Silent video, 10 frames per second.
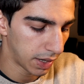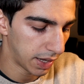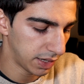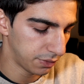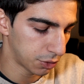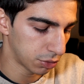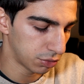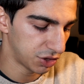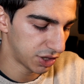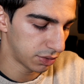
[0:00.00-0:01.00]
And if you go
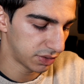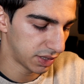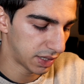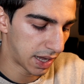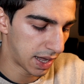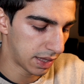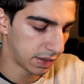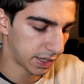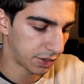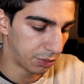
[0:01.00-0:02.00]
to the shadows and add
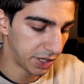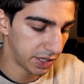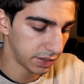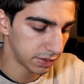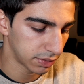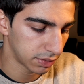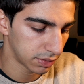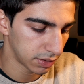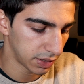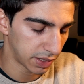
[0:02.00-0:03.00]
like green,
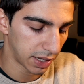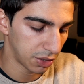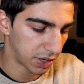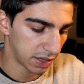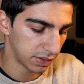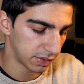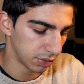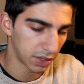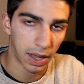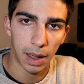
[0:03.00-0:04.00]
you get this
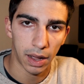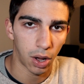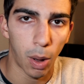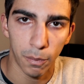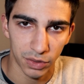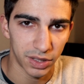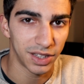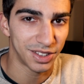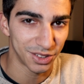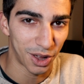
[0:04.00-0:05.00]
look. Obviously
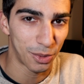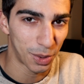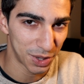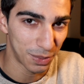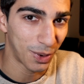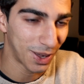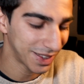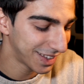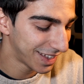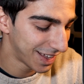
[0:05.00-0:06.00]
this is not what we
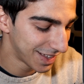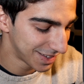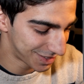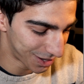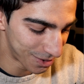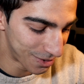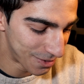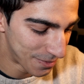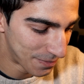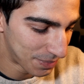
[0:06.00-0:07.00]
want. So
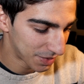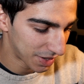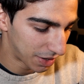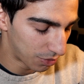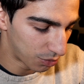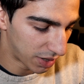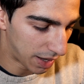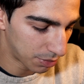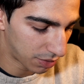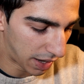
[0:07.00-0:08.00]
what
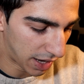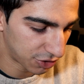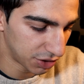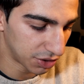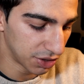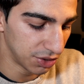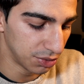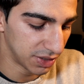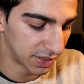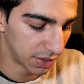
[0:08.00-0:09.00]
I'm actually gonna
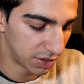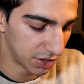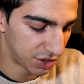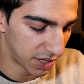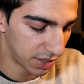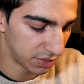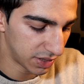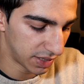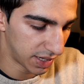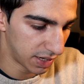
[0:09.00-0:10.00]
do is get to the
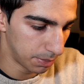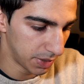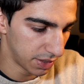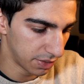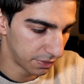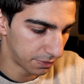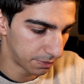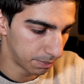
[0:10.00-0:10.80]
shadows and add a bit of